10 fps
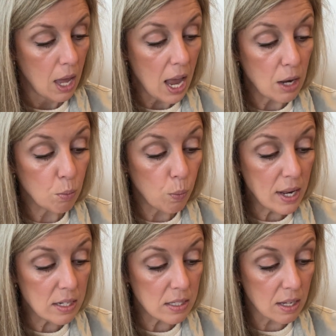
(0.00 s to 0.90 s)
And
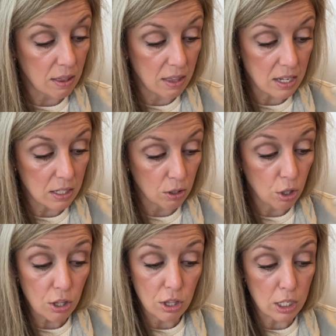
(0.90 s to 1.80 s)
whence
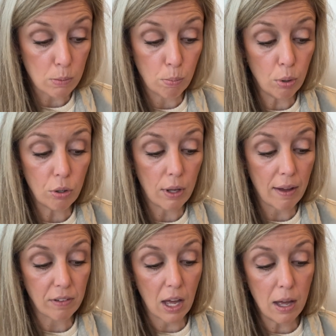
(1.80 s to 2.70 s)
could this bull
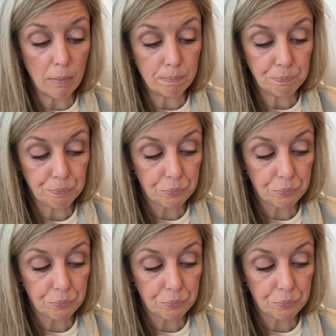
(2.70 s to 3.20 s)
have come?